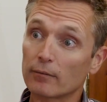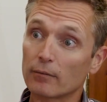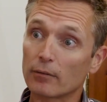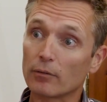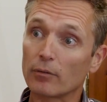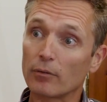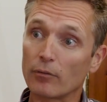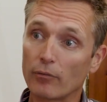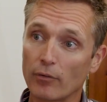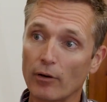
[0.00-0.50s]

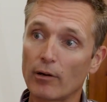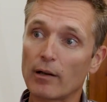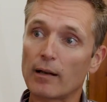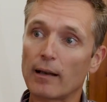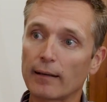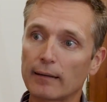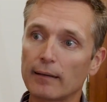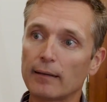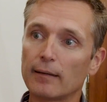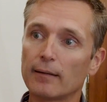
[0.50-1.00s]
We were very
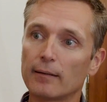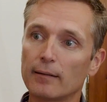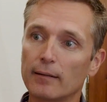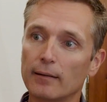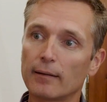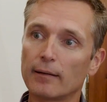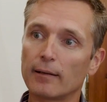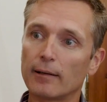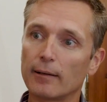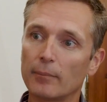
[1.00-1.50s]
lucky.
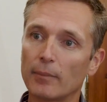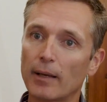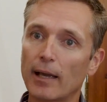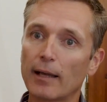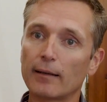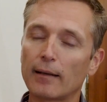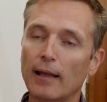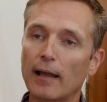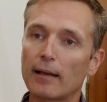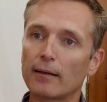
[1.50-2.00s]
Um,
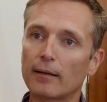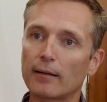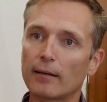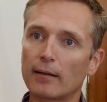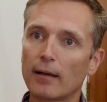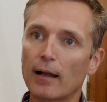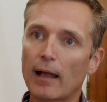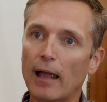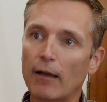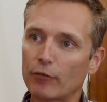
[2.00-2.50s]
and and
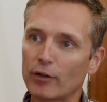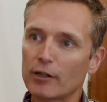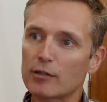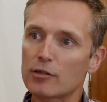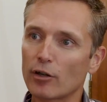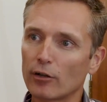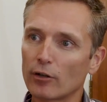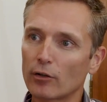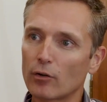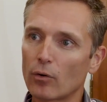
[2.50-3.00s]
have we
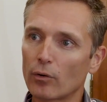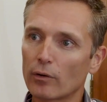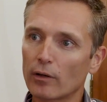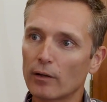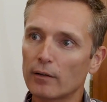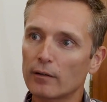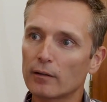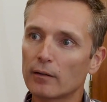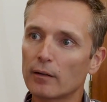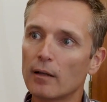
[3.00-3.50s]
turned a
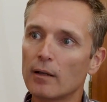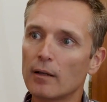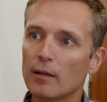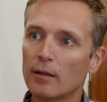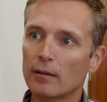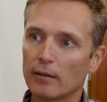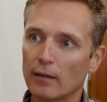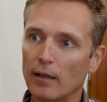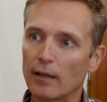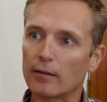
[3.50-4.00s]
corner?
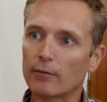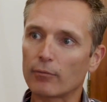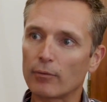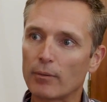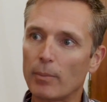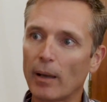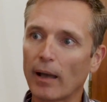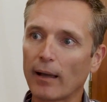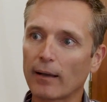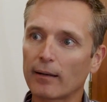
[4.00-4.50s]
Yes,
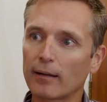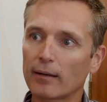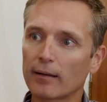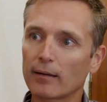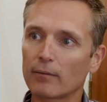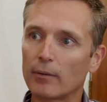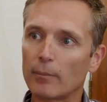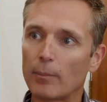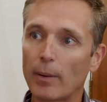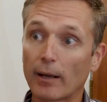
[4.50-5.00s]
we're back.
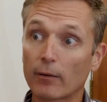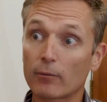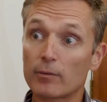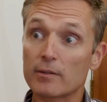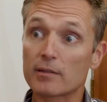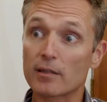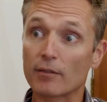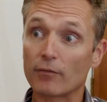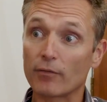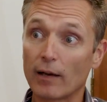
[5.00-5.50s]
We're back. We
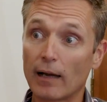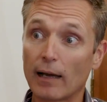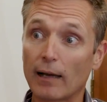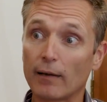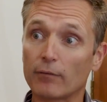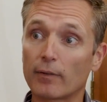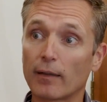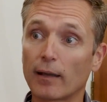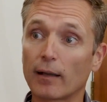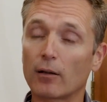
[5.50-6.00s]

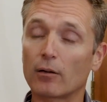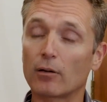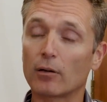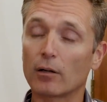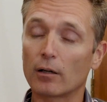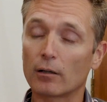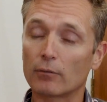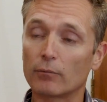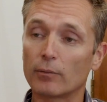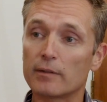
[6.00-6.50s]
survived. Thank
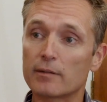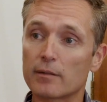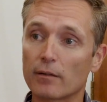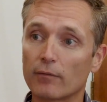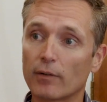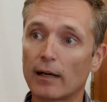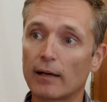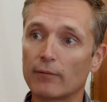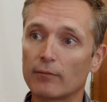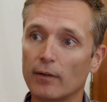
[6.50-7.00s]
God we
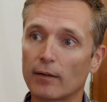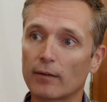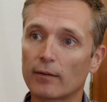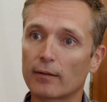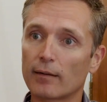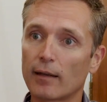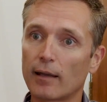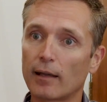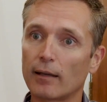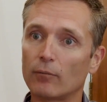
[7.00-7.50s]
survived
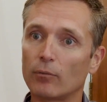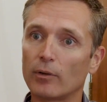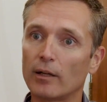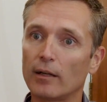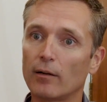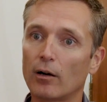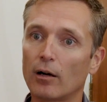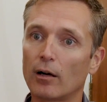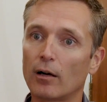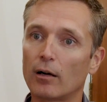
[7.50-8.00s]
this, and
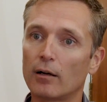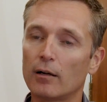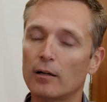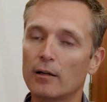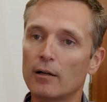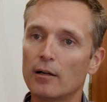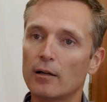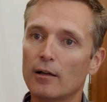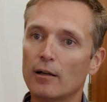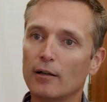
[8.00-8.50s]
we are
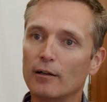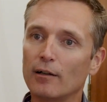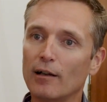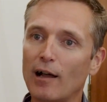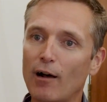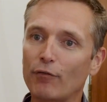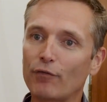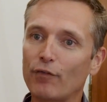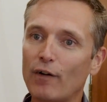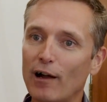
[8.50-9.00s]

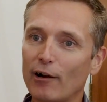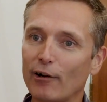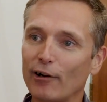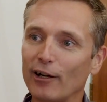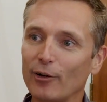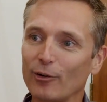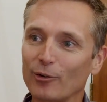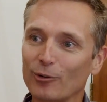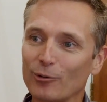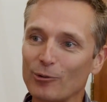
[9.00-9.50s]
now
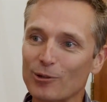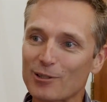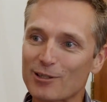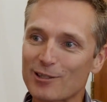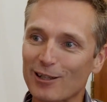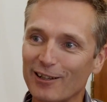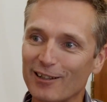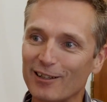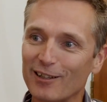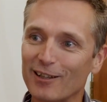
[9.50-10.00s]
firing on all
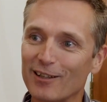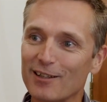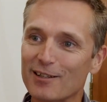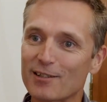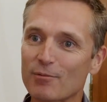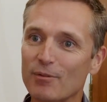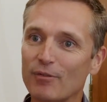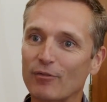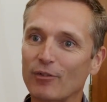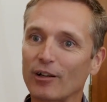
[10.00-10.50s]

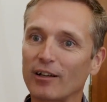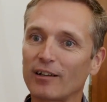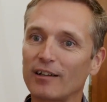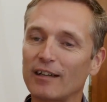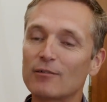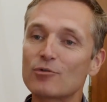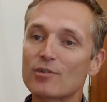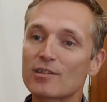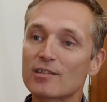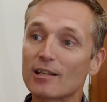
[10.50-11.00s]
cylinders. We've got an
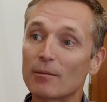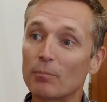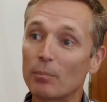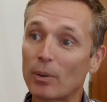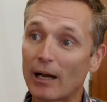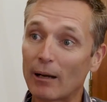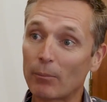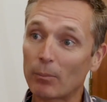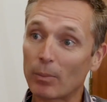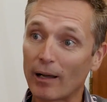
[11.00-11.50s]
interesting
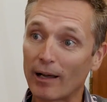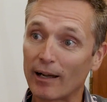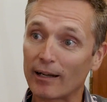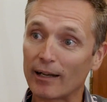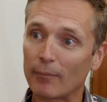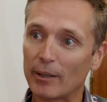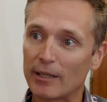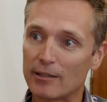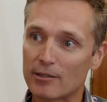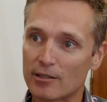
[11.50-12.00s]
pipeline
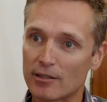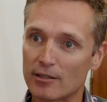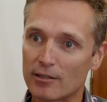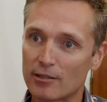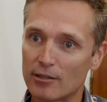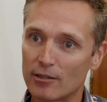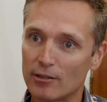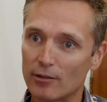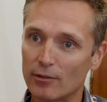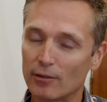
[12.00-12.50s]
I mentioned
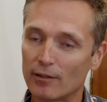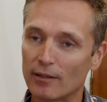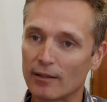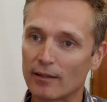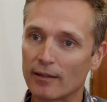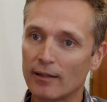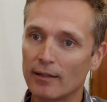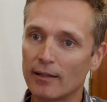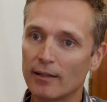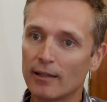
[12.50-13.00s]
to you
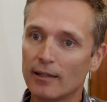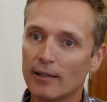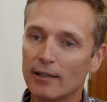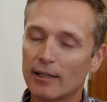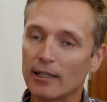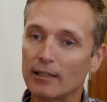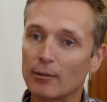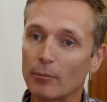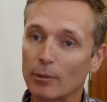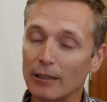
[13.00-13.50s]
in
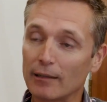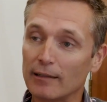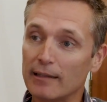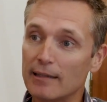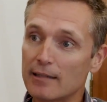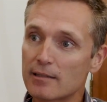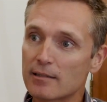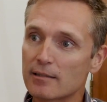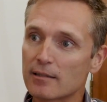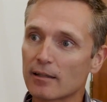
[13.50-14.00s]
in the Middle
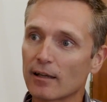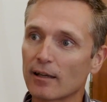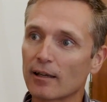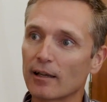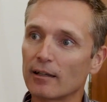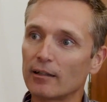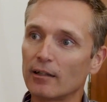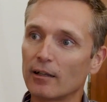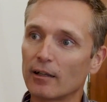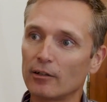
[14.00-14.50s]
East.
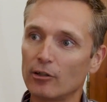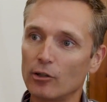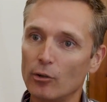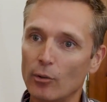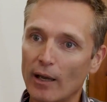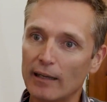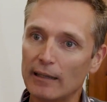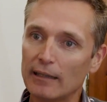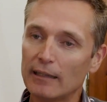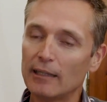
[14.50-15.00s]
Uh, you know,
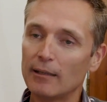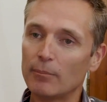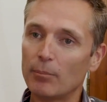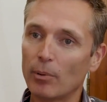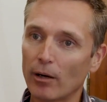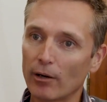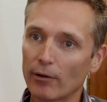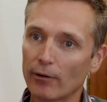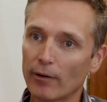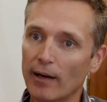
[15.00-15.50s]
UAE,
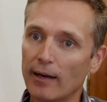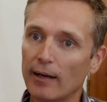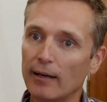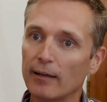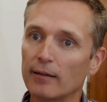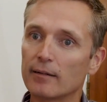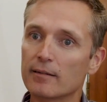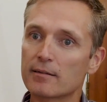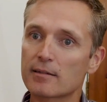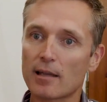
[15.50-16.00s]

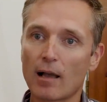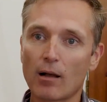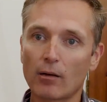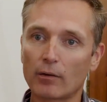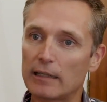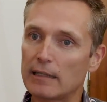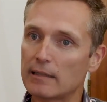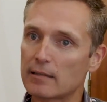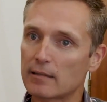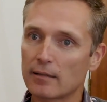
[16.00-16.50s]
Bahrain,
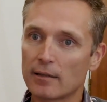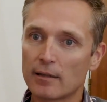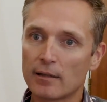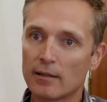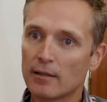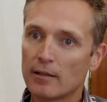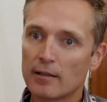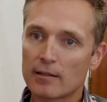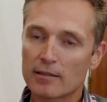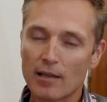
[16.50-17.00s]
Saudis.
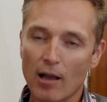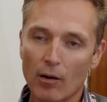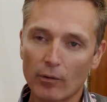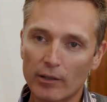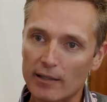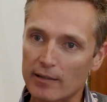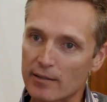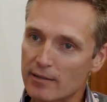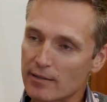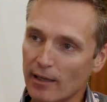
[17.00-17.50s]

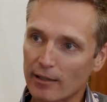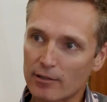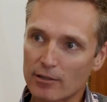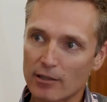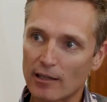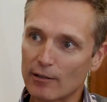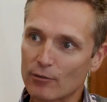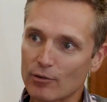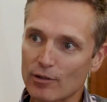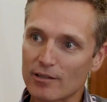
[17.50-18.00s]
Saudi is such
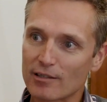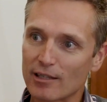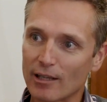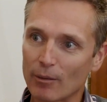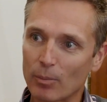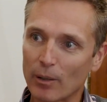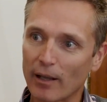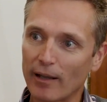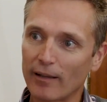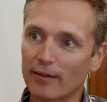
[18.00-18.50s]
an
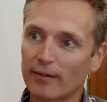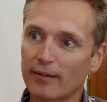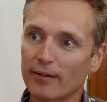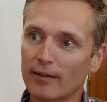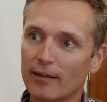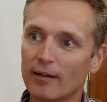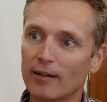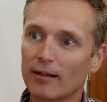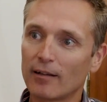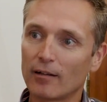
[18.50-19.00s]
interesting place
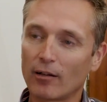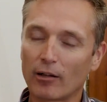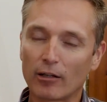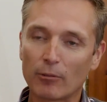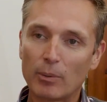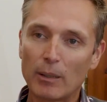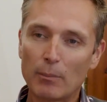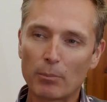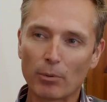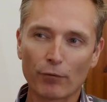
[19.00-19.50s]
a lot
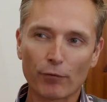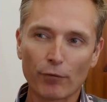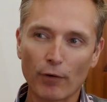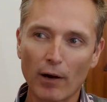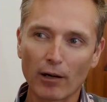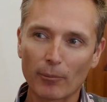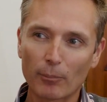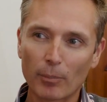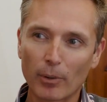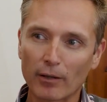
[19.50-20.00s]
of people
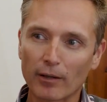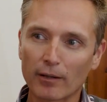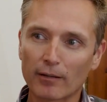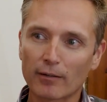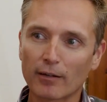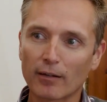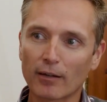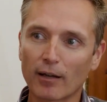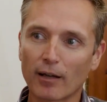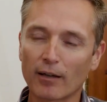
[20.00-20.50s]
frown upon
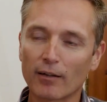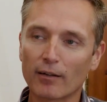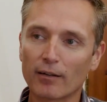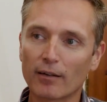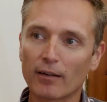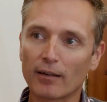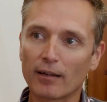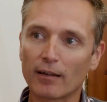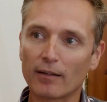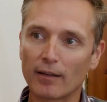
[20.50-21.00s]
it. You know,
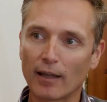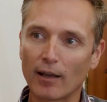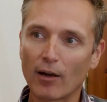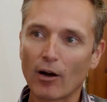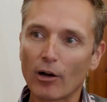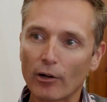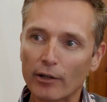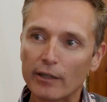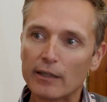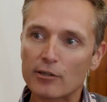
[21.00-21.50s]
there, there
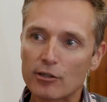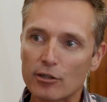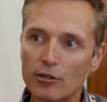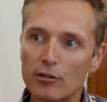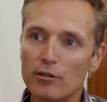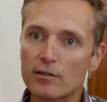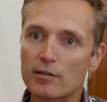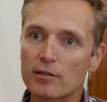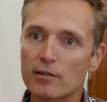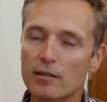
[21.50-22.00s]
are
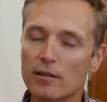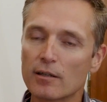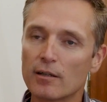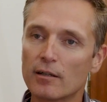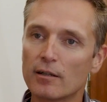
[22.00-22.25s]
issues.